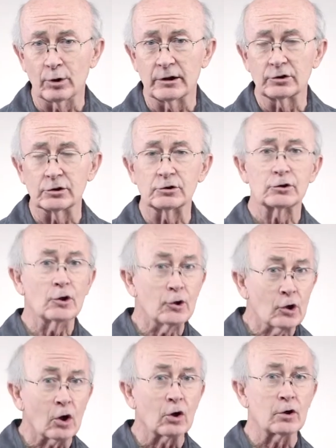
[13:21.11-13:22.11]
precious
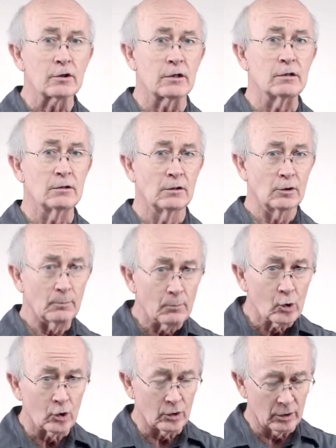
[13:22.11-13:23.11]
nard
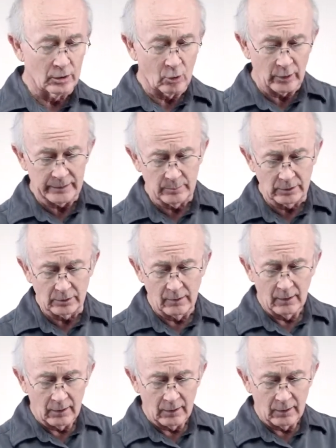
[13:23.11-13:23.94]
myrrh ointment